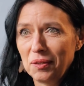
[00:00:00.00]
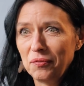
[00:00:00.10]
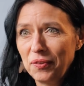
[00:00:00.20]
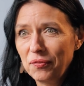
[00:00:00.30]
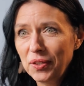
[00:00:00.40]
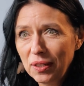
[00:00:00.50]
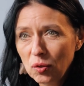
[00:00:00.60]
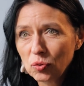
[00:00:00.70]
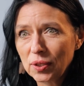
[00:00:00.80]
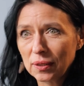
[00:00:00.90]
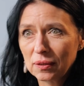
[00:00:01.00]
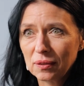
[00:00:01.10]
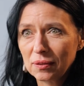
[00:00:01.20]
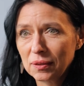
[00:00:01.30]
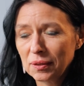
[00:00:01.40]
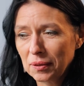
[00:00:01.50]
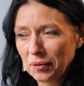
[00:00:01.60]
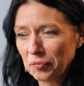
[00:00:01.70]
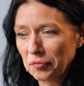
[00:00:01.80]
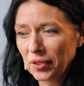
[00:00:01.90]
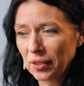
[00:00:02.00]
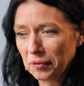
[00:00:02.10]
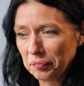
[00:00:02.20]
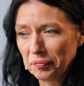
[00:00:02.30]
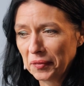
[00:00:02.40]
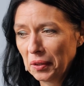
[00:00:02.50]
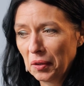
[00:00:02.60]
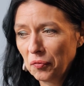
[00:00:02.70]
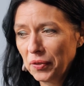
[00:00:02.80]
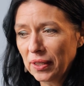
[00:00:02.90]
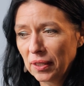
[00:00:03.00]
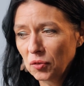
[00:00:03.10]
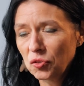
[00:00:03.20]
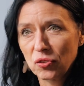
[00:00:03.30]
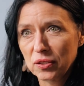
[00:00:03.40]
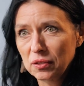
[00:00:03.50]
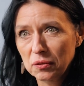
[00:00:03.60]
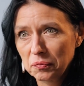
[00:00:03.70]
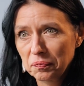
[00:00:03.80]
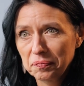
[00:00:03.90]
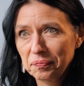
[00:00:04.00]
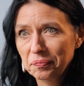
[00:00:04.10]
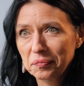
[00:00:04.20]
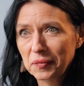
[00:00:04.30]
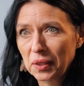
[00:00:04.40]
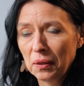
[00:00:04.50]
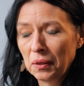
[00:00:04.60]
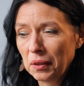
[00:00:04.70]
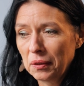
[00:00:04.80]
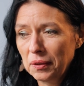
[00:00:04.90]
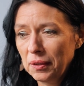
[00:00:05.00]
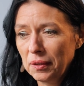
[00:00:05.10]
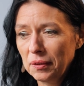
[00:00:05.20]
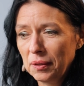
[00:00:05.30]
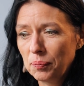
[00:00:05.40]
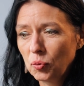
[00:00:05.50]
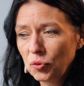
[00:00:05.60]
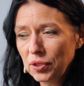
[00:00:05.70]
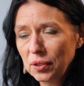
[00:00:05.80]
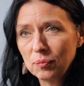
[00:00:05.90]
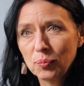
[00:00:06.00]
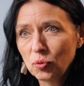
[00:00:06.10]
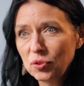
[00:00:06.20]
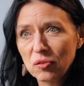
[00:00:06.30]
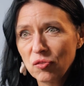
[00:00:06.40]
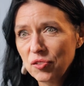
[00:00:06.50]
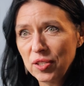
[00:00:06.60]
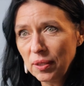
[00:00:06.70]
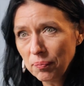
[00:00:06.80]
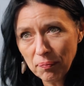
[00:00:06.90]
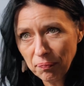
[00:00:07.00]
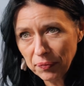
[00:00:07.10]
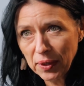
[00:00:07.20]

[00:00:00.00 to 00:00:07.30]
We knew that, well, we cannot trust the Putin regime,